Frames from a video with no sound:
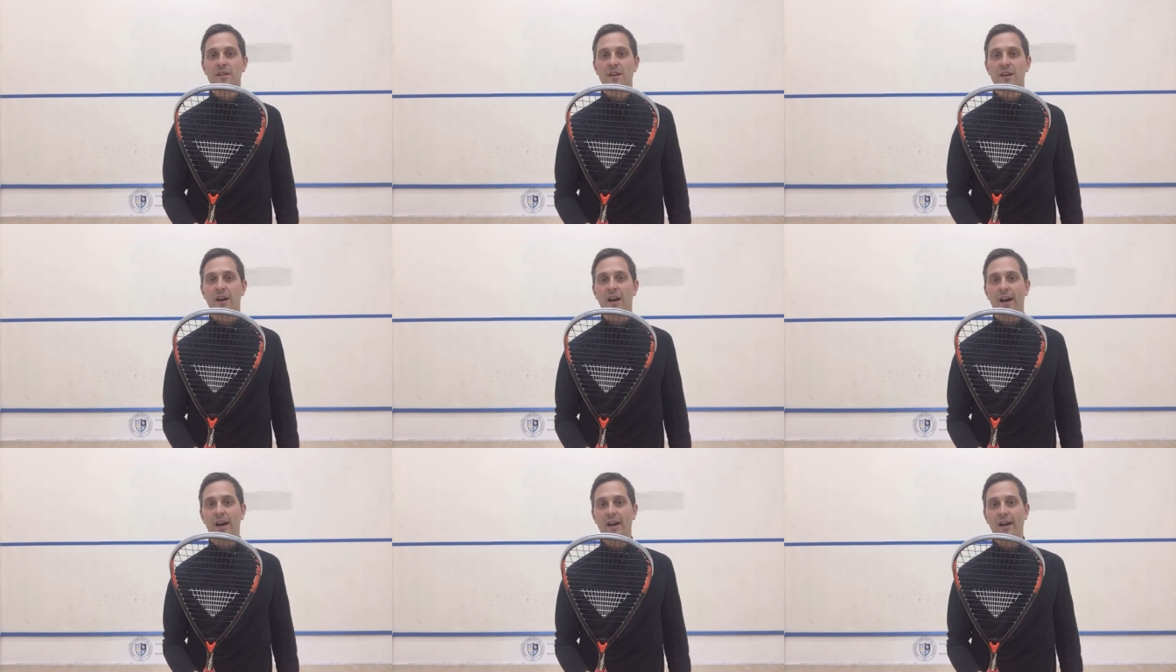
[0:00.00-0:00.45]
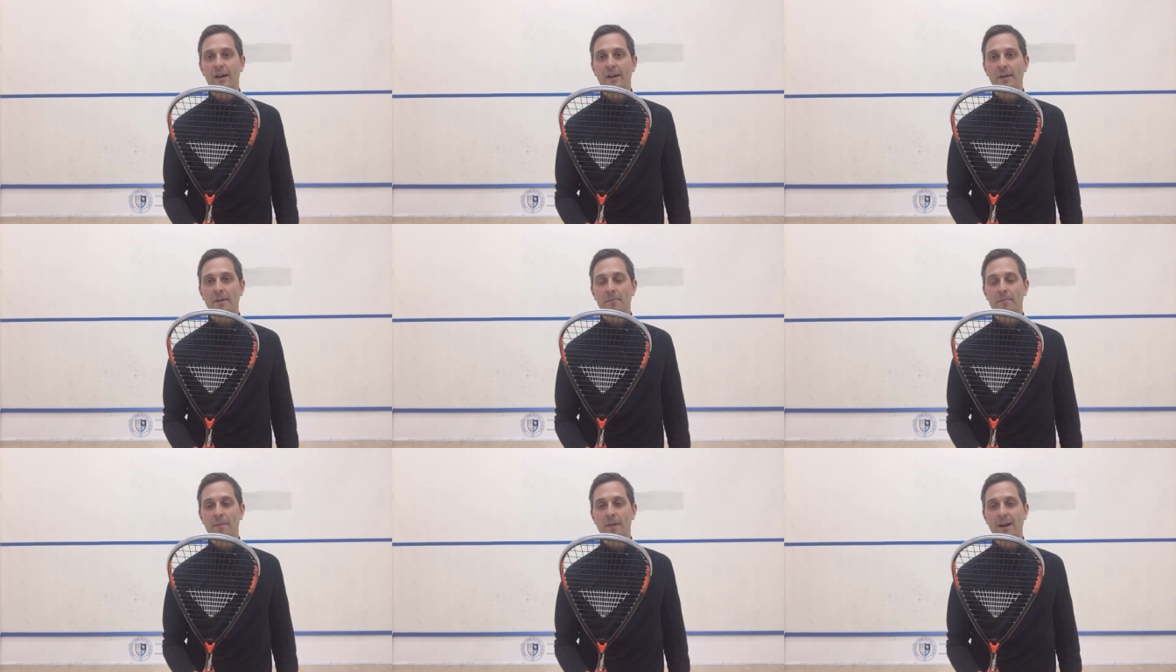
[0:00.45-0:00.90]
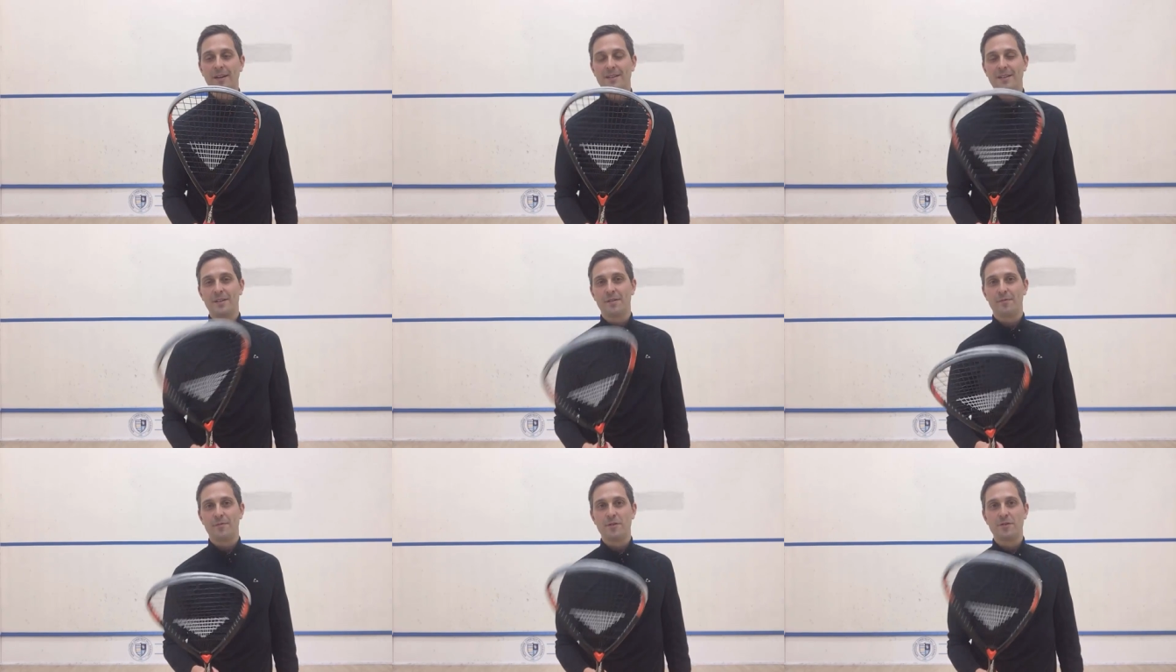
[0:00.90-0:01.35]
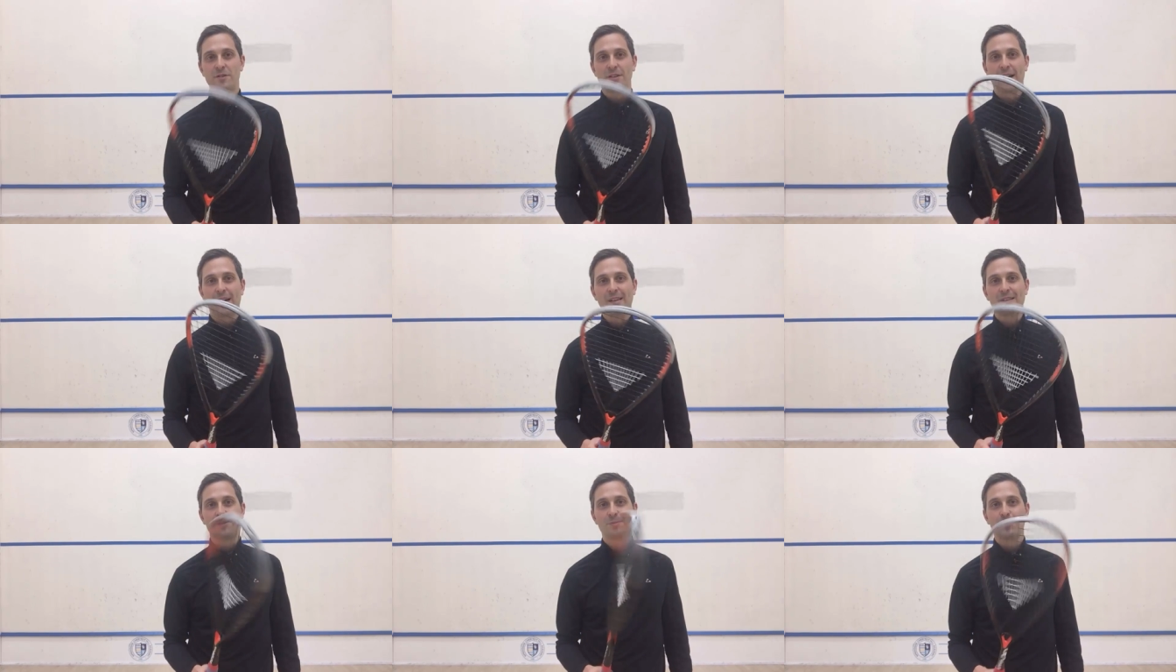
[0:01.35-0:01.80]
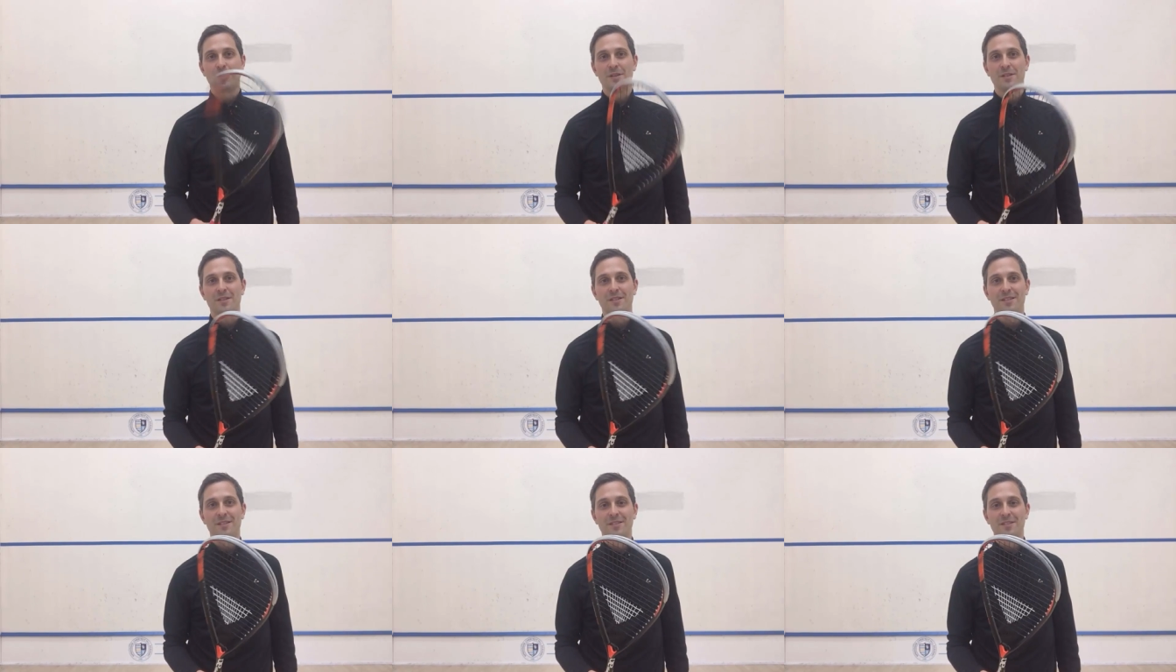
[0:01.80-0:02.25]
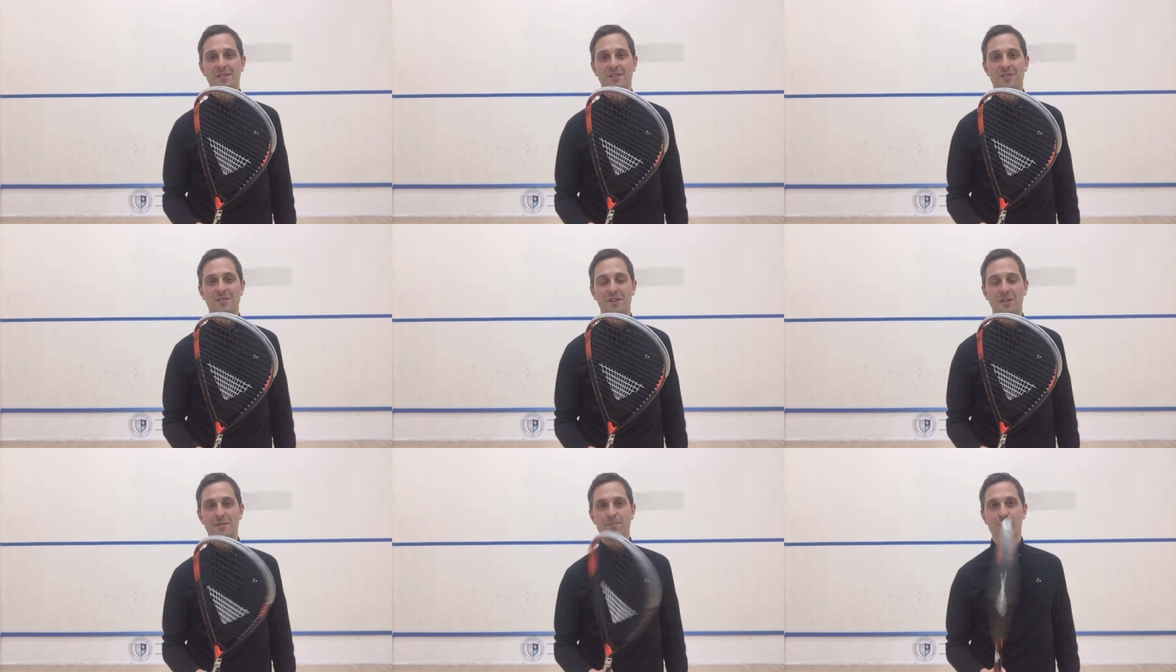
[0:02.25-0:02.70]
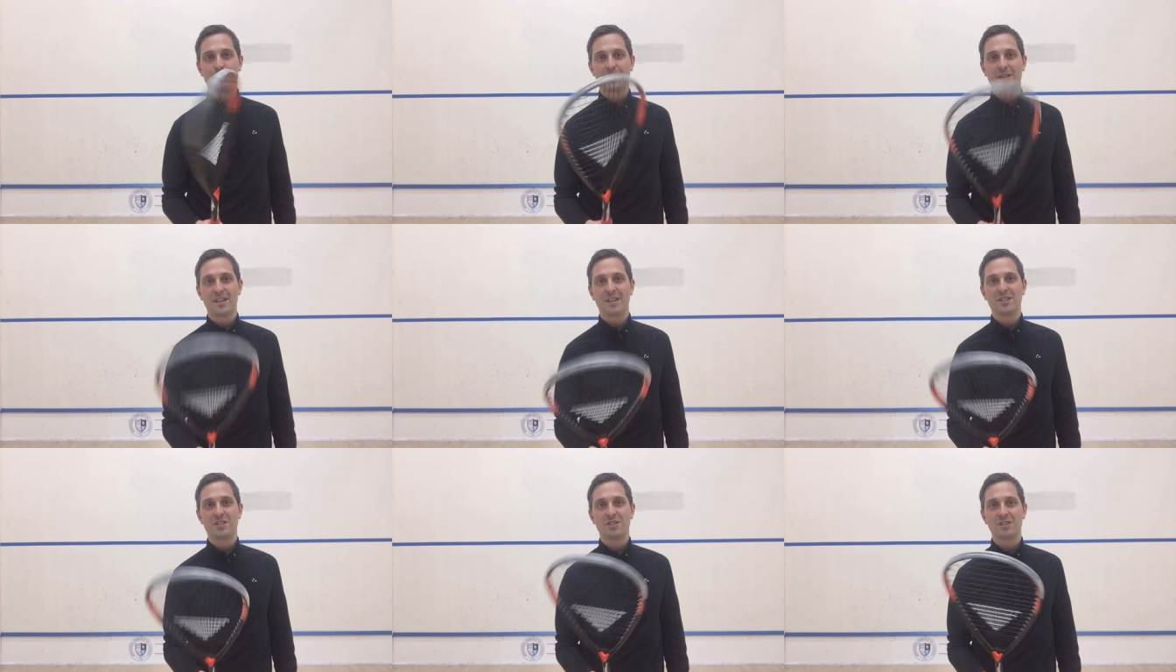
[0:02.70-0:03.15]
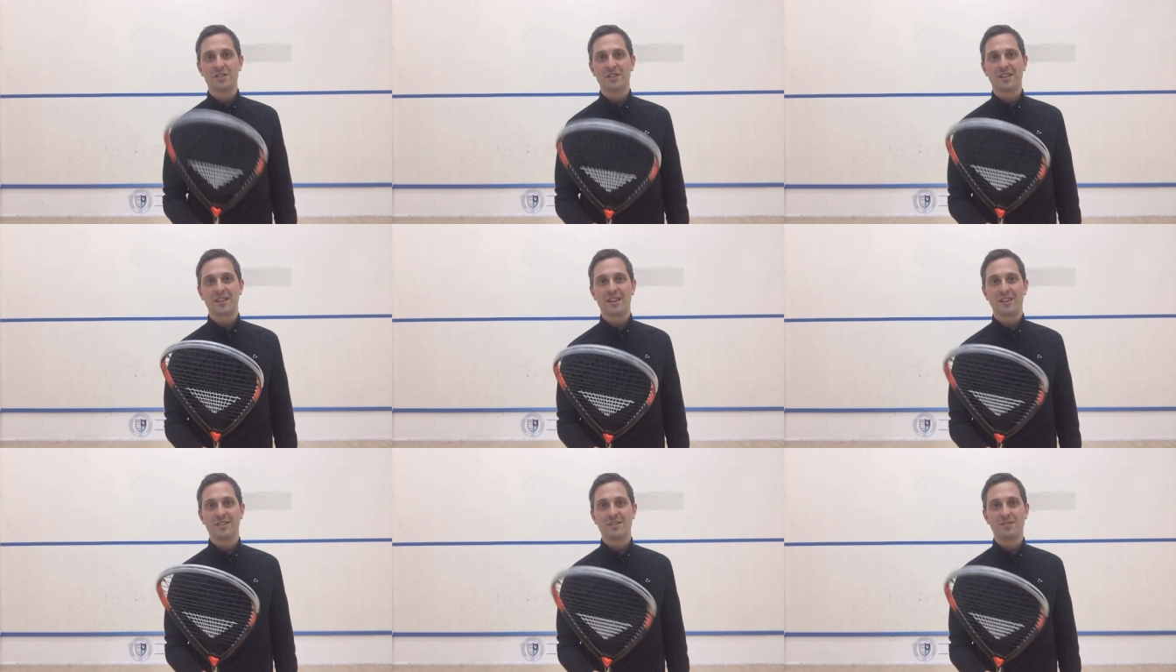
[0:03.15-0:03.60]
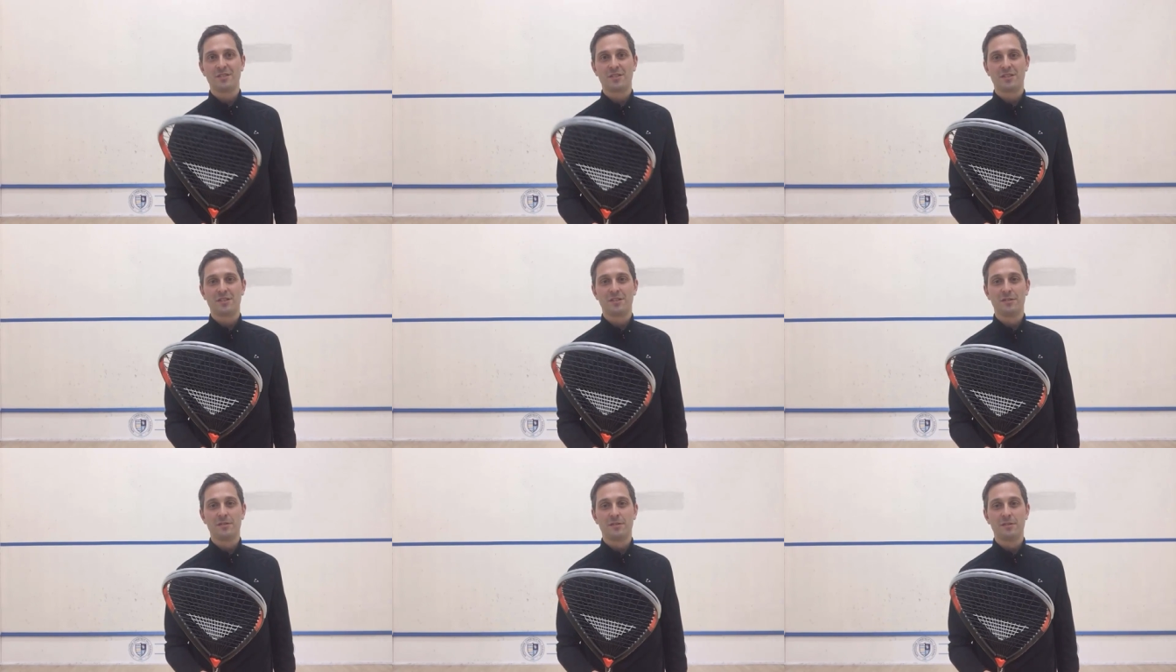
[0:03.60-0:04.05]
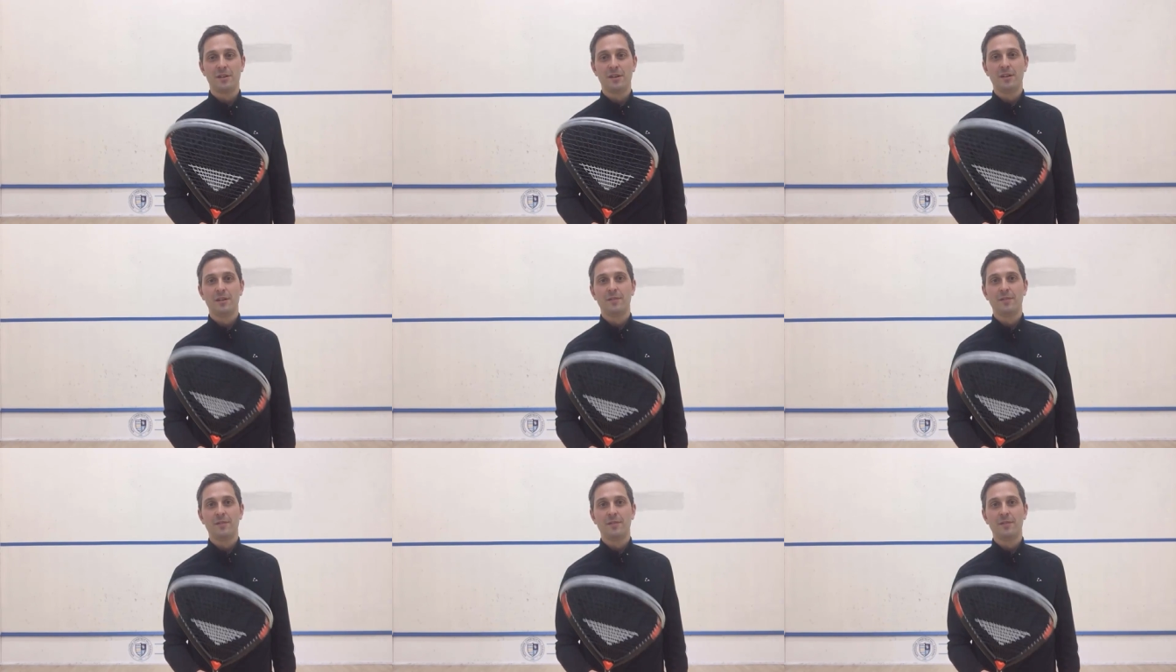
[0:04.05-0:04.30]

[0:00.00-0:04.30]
I did a few times, but you could potentially get used to,